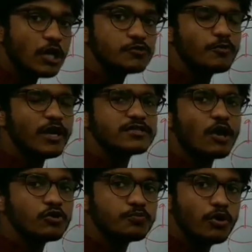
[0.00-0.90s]
south pole and
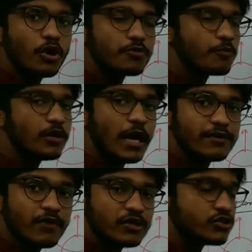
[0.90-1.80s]
south pole north pole
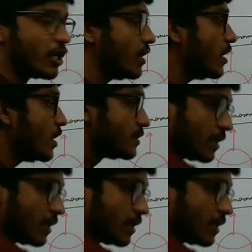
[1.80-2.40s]
attraction.